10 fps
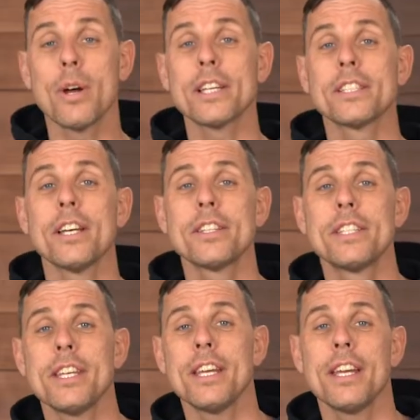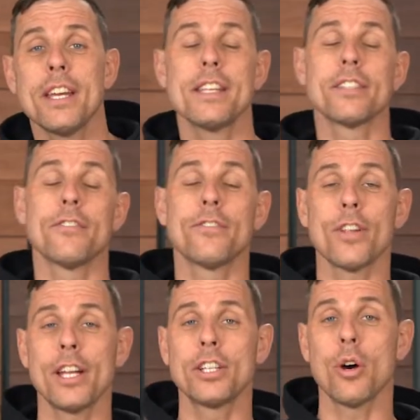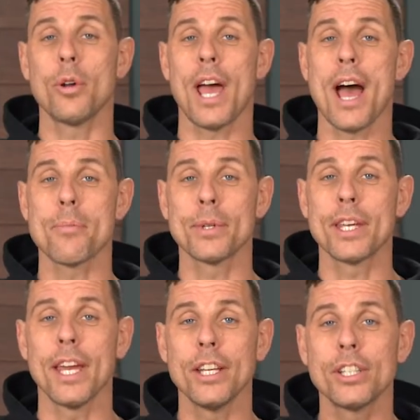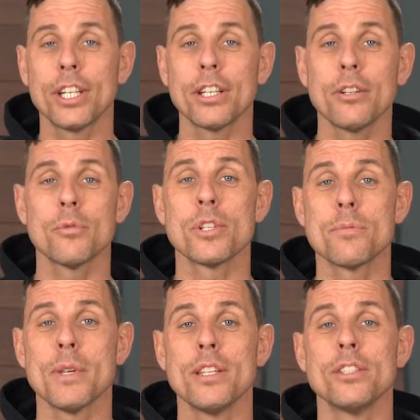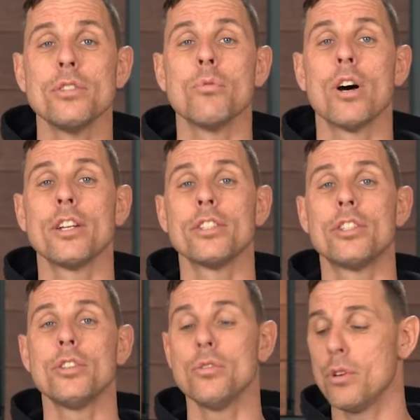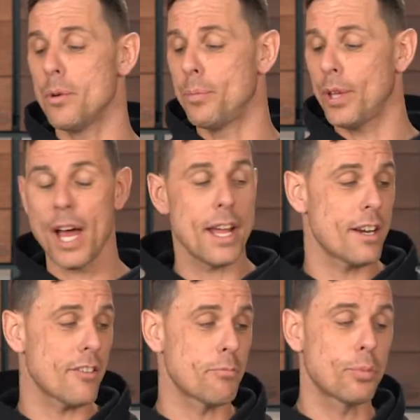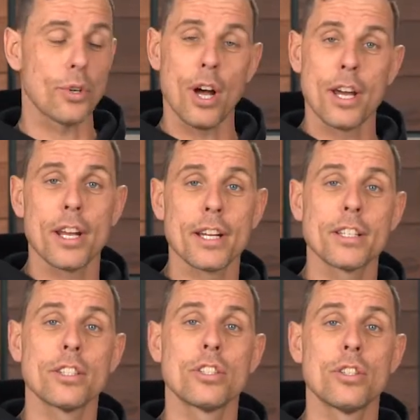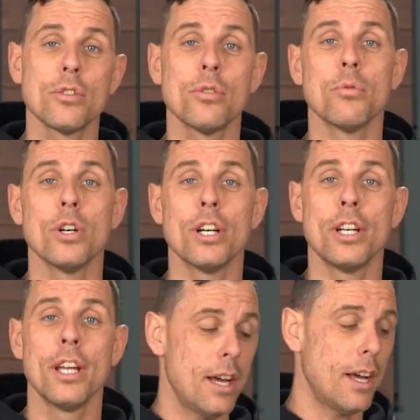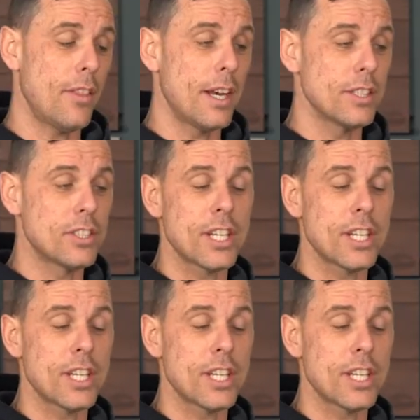SLT is a flood coat application, which means you want to apply enough product to the wood that it's